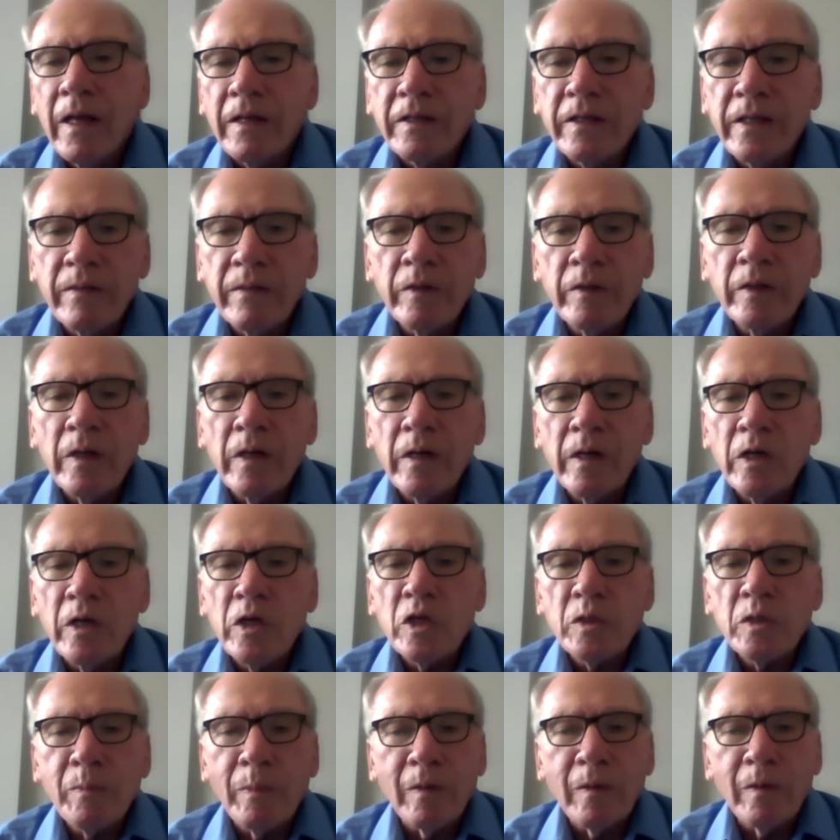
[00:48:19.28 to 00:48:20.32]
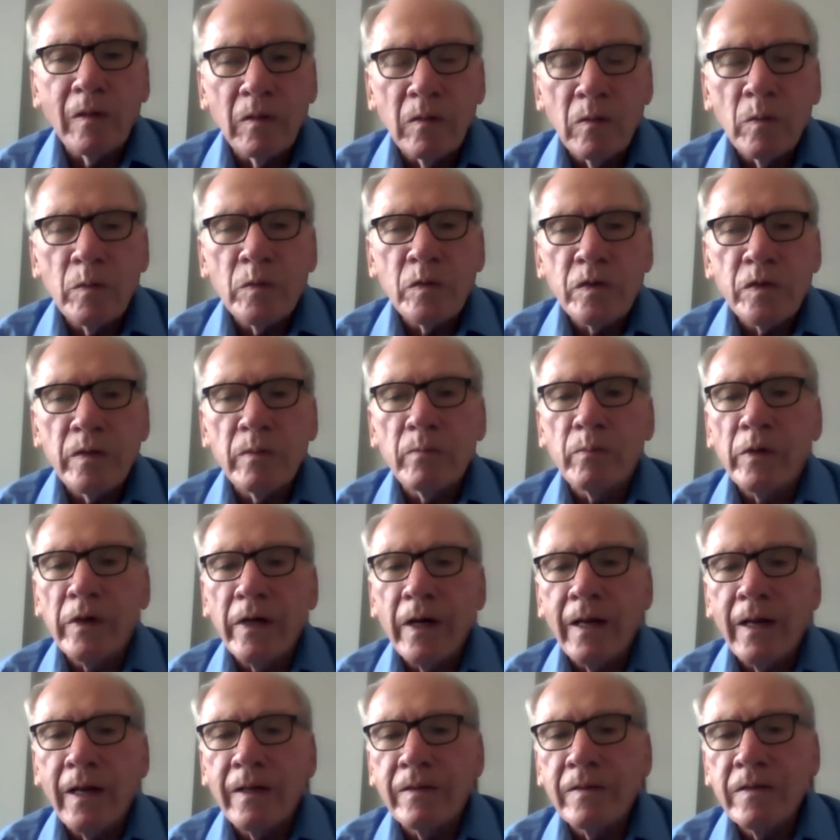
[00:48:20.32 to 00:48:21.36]
And given the hospital owns the
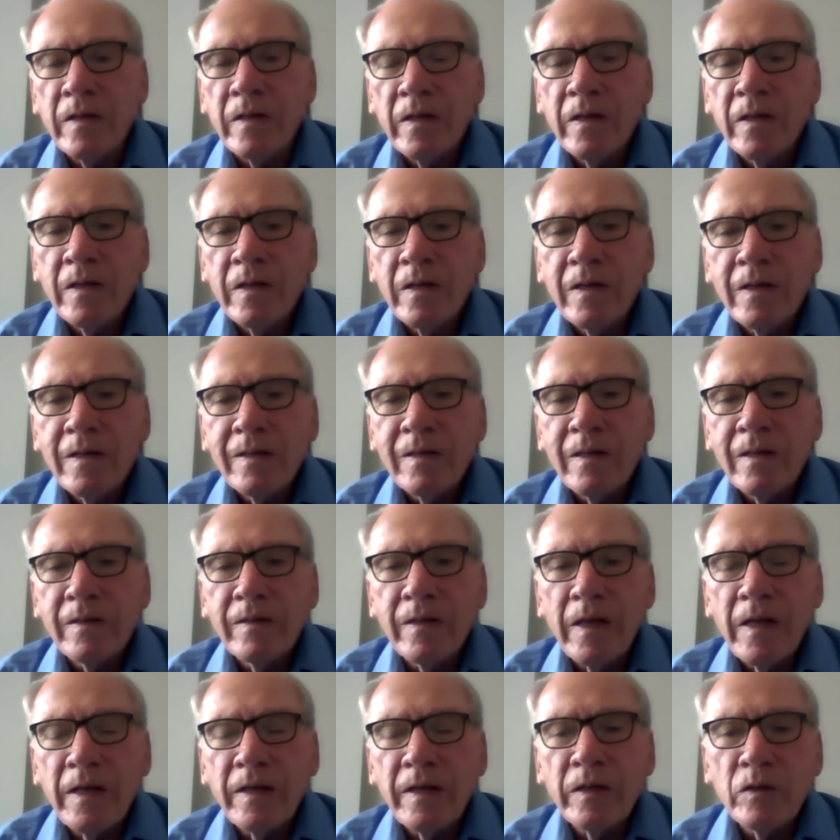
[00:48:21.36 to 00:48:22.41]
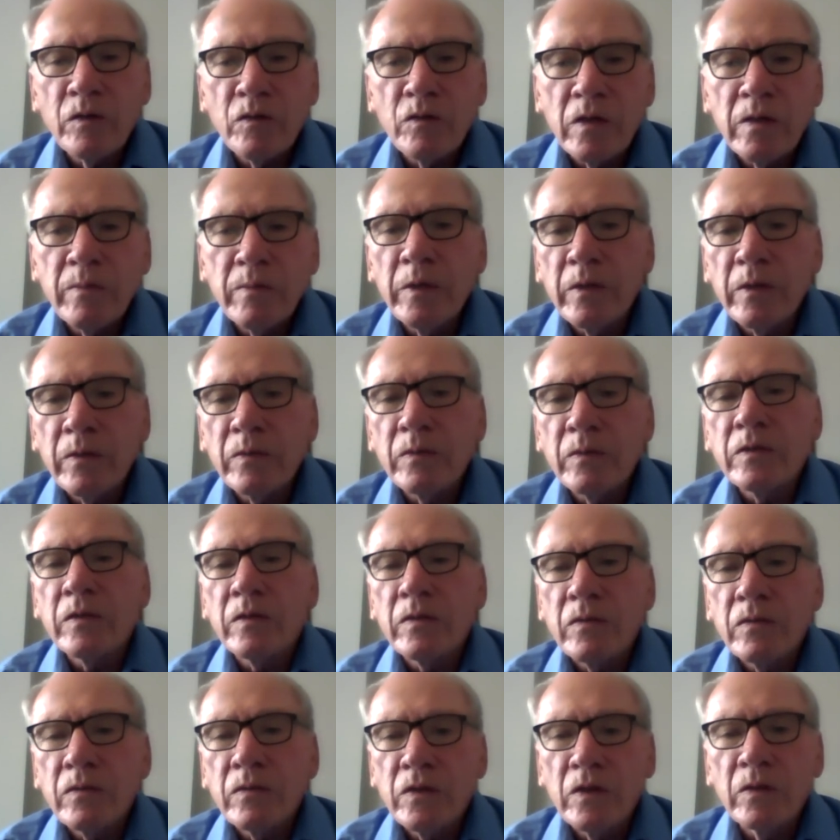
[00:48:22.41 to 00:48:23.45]
brand, did they contribute
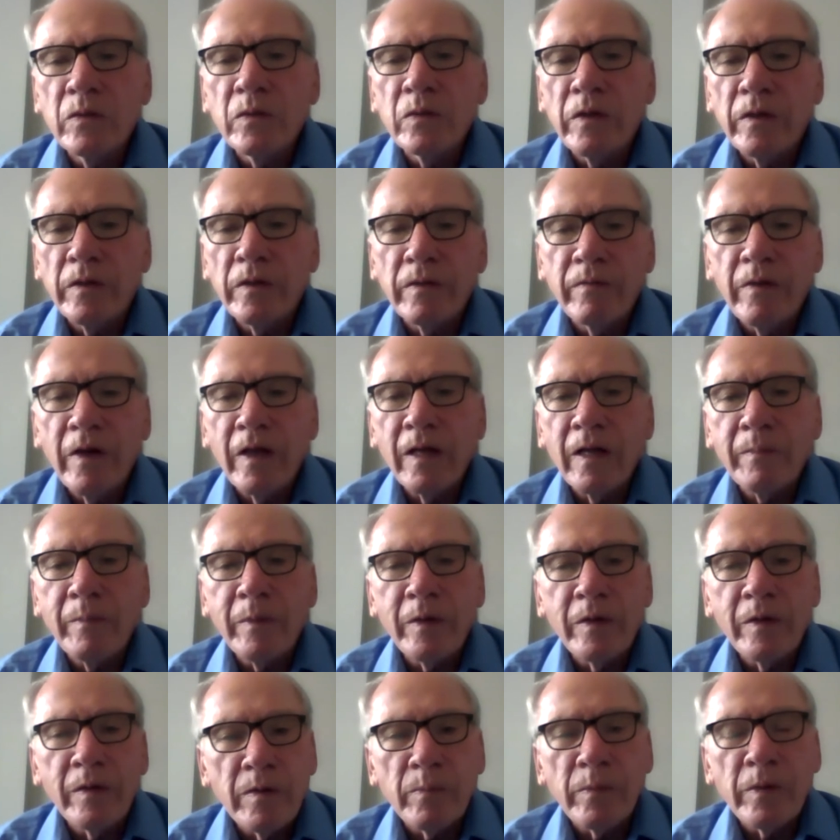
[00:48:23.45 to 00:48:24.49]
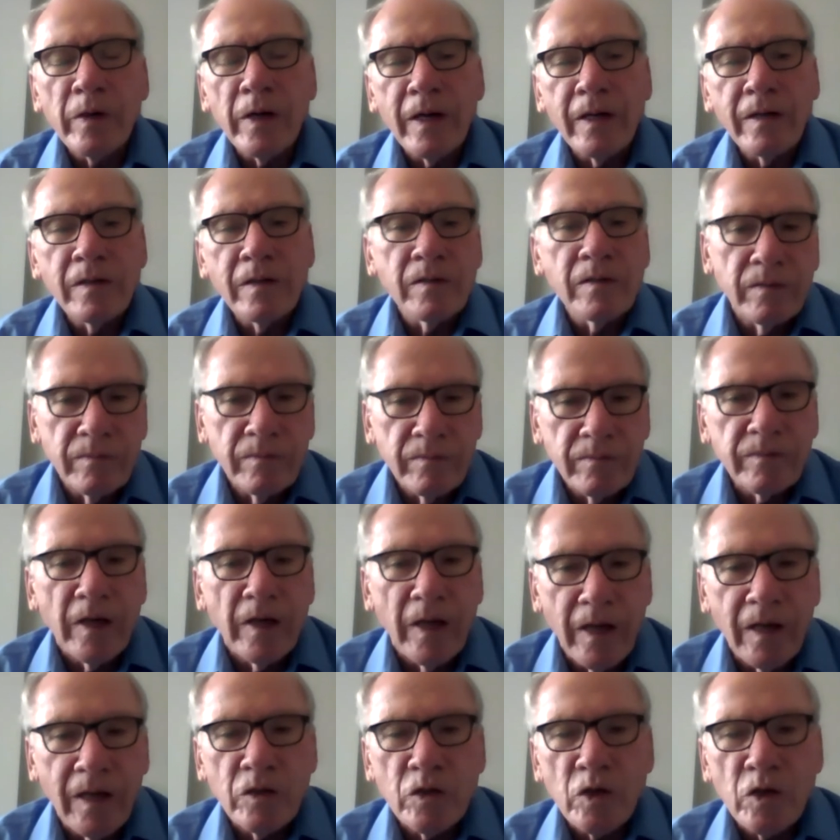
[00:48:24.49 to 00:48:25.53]
to the development of the brand
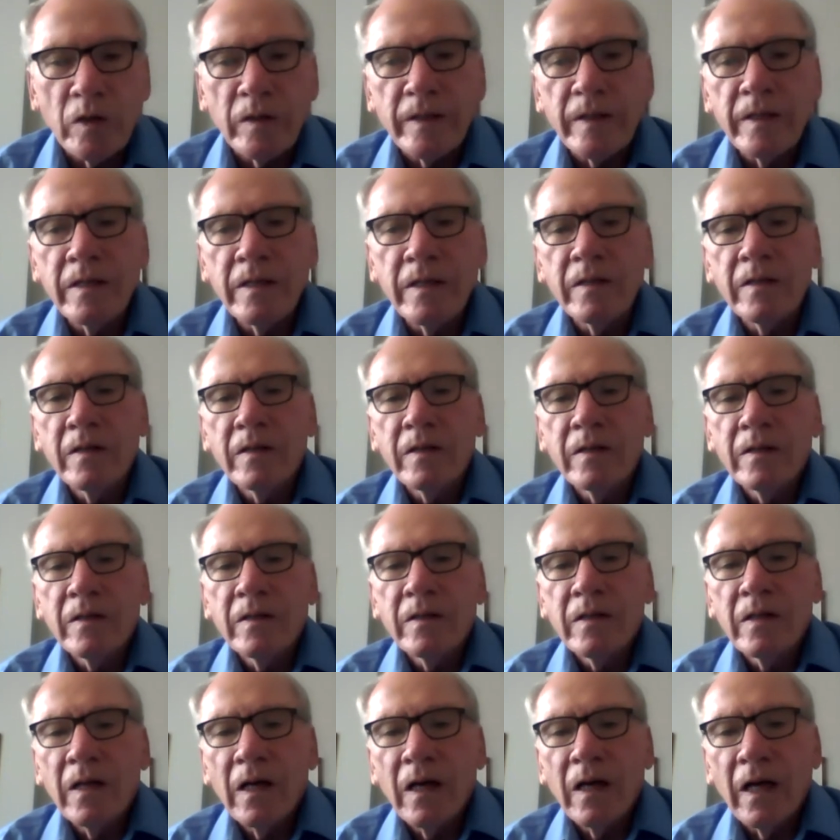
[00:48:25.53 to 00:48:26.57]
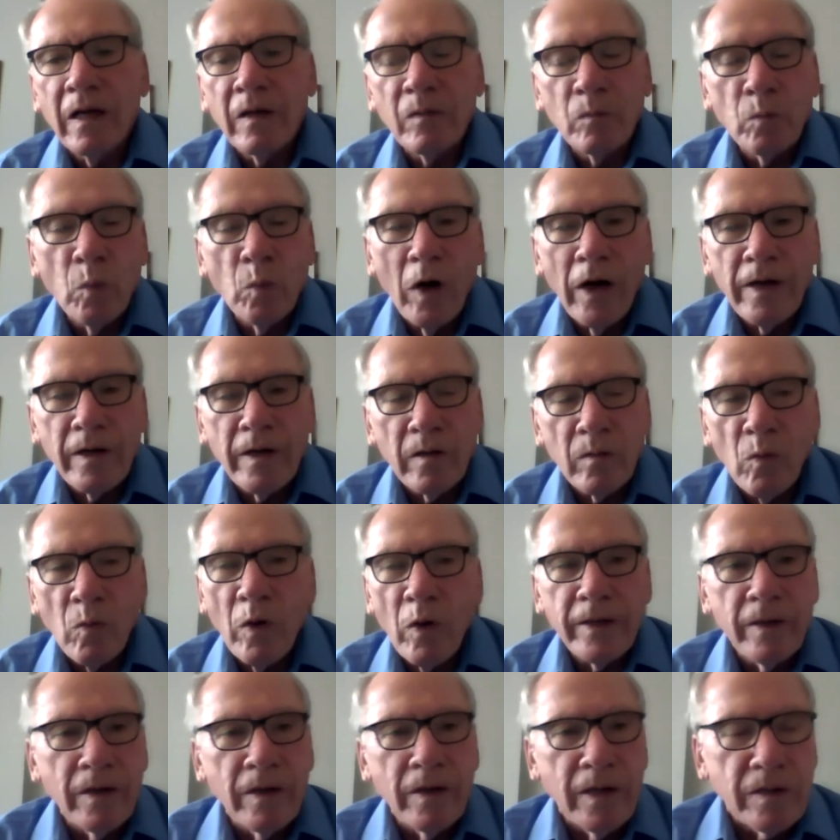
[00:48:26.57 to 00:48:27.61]
financially? And why or
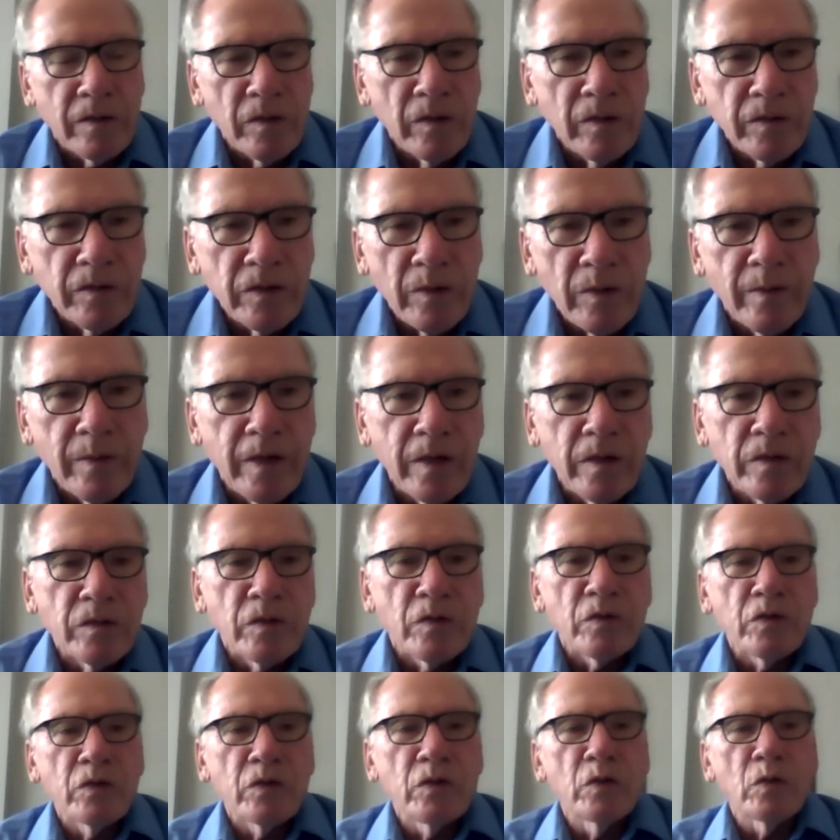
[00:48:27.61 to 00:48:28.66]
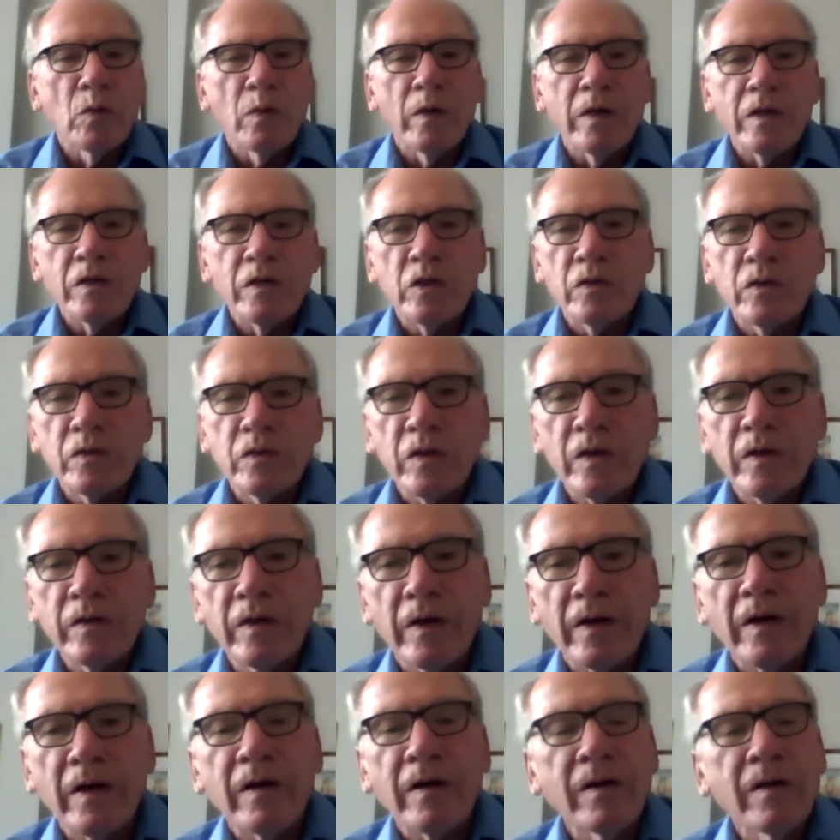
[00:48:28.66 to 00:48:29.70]
why not? So I guess there's two questions in
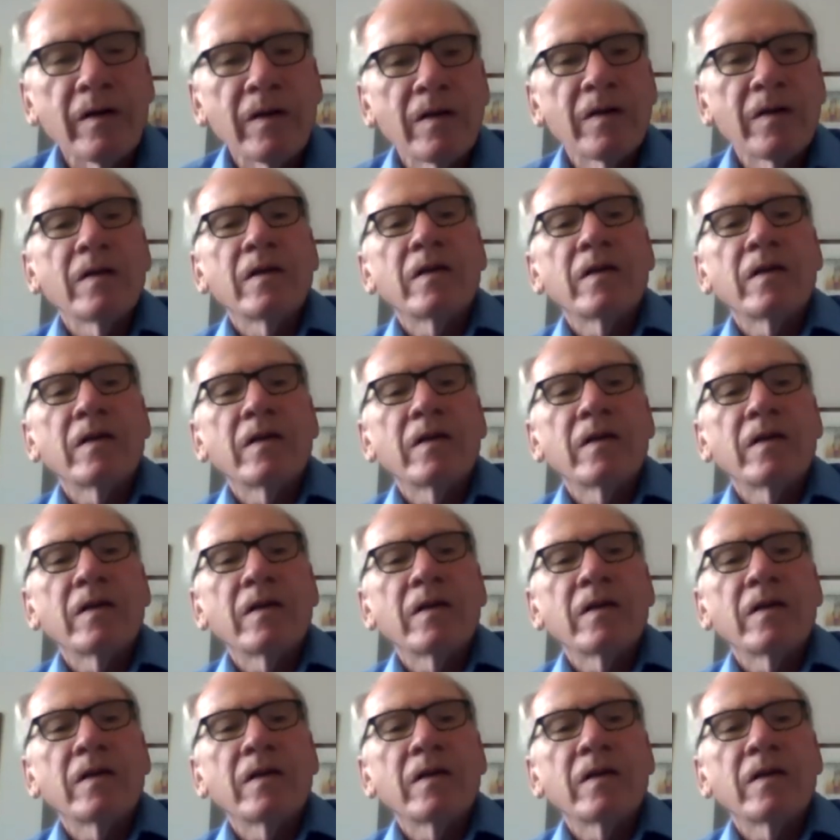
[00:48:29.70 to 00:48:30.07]
there.